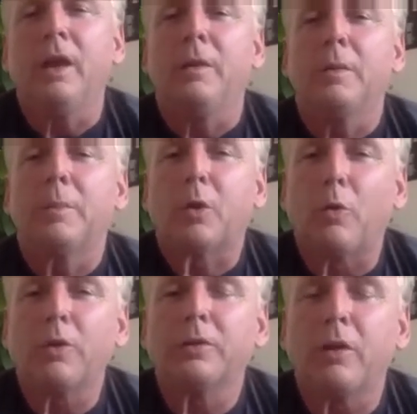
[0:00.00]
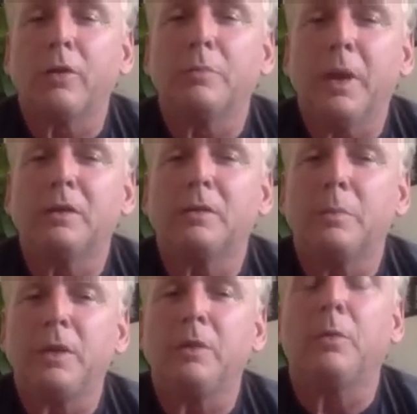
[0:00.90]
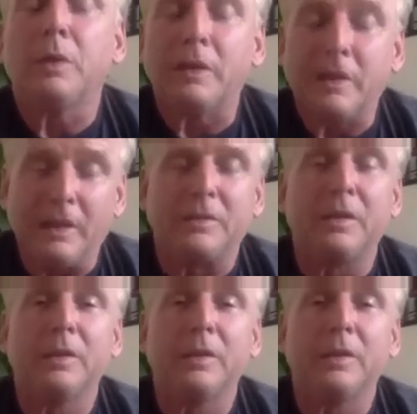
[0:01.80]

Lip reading: But cortisol is meant to be released.